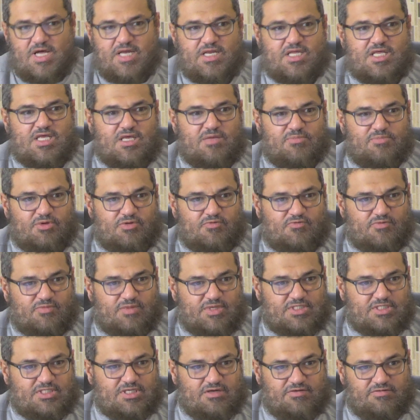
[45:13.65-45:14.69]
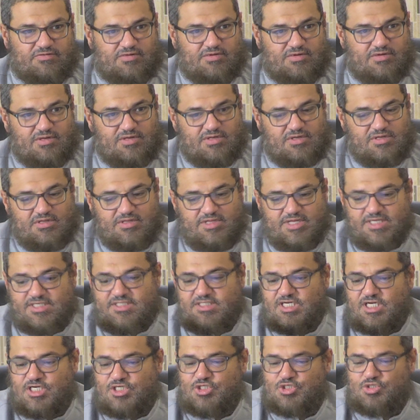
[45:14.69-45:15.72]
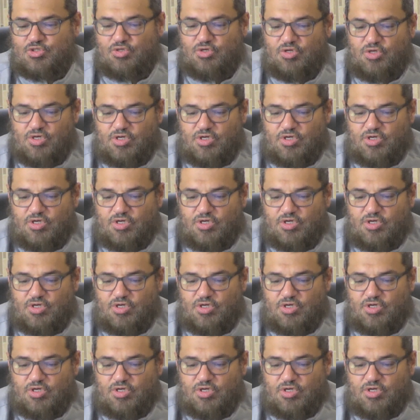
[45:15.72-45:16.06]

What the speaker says: keep it for myself. That's ash-shuh.